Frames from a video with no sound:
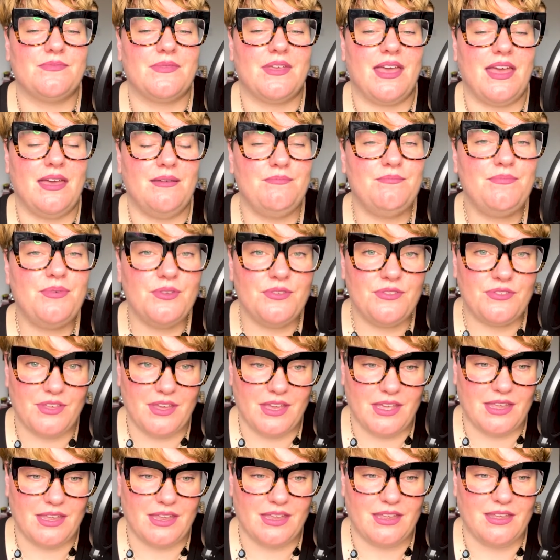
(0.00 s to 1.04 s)

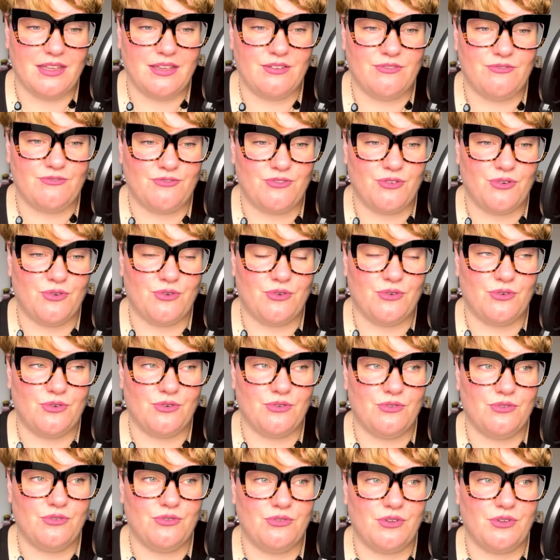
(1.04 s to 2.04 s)
empathy for,